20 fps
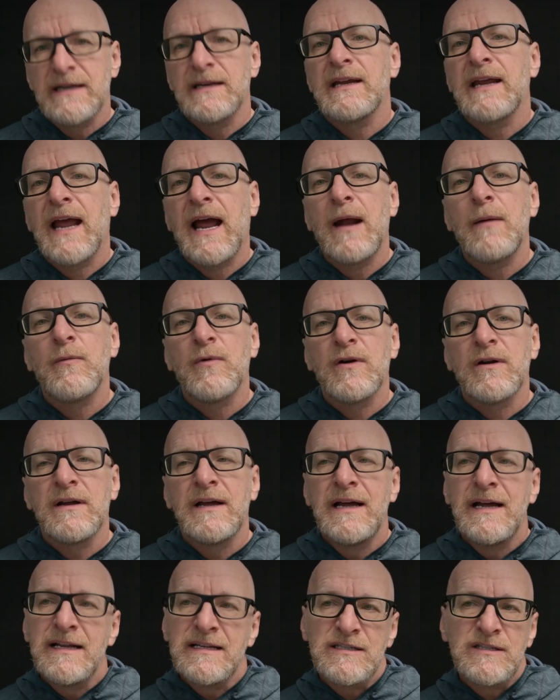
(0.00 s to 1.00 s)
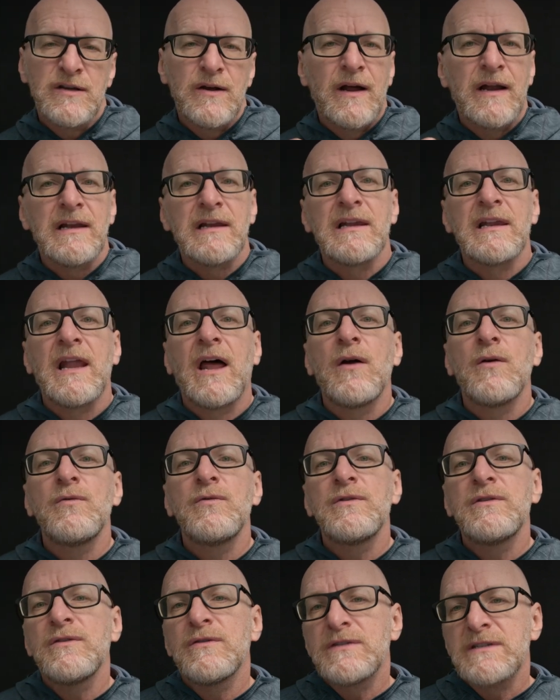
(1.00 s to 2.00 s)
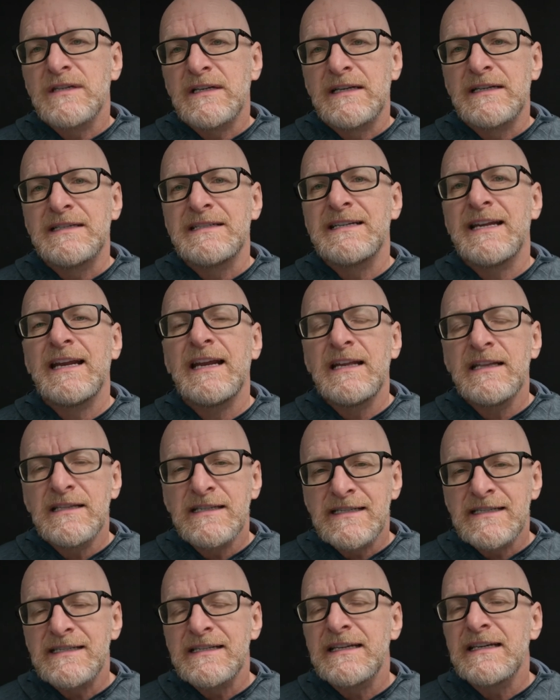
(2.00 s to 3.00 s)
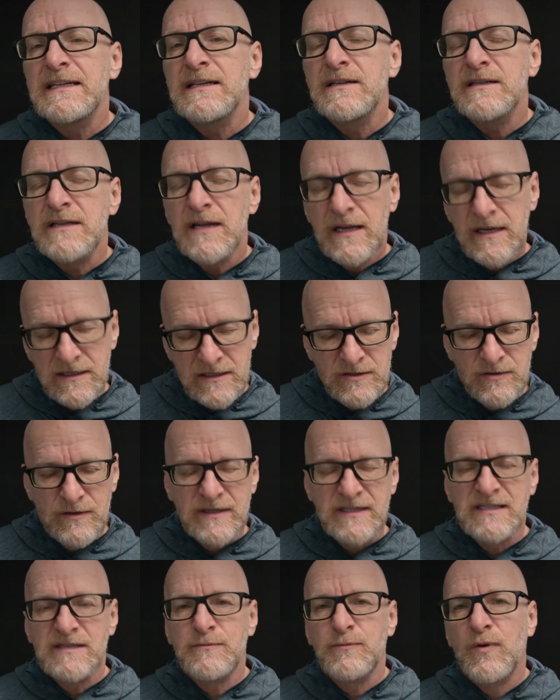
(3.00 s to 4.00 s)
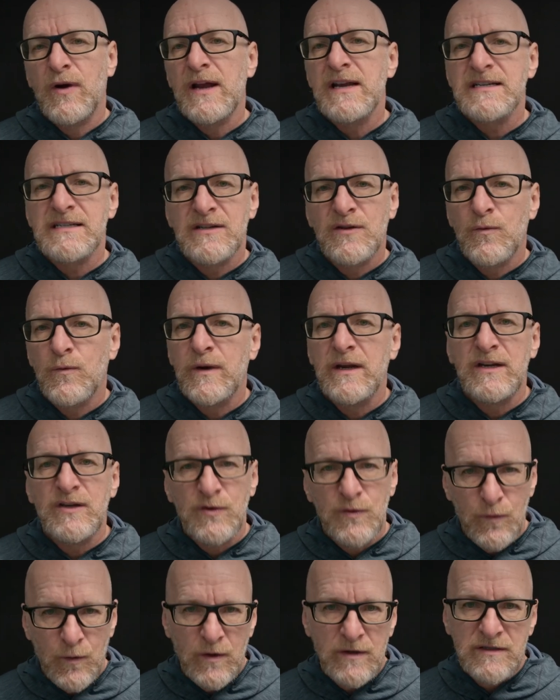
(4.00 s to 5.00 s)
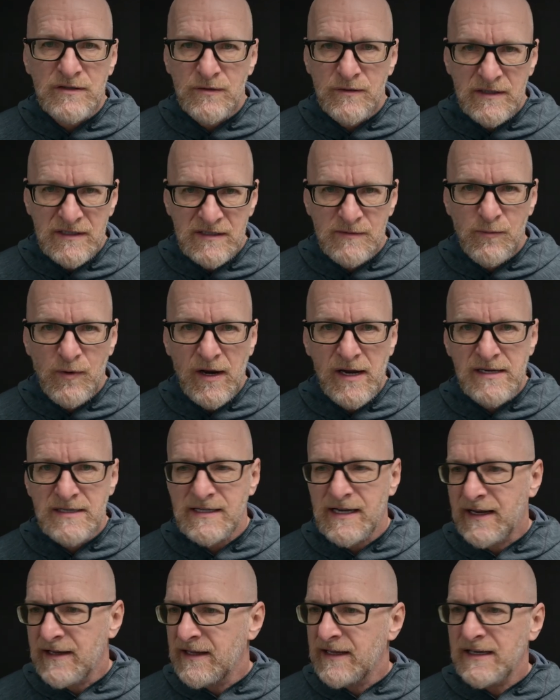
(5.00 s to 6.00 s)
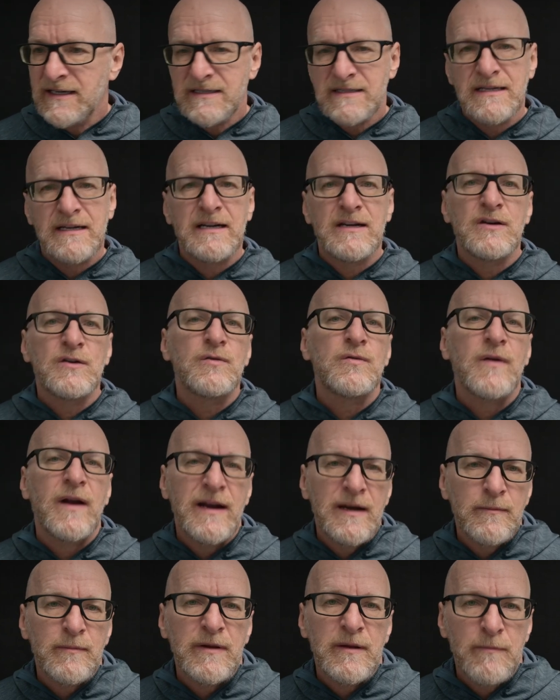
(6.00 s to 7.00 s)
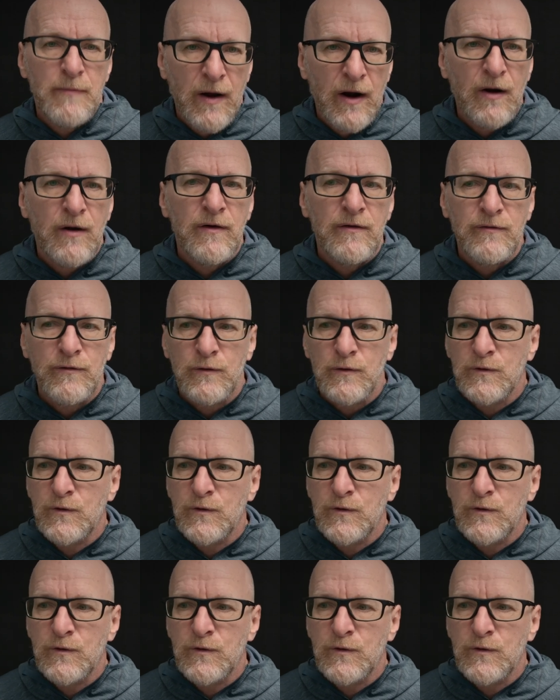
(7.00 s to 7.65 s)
camera to allow you to contain the scene to express the way you want to express. I think it's an incredibly powerful